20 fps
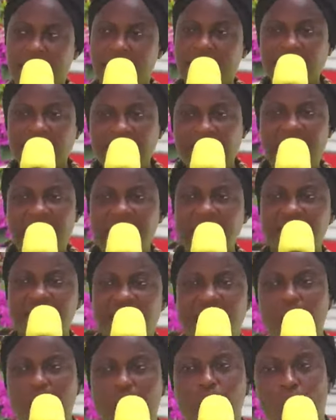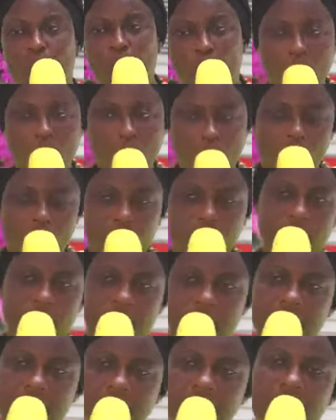That I should go. I said,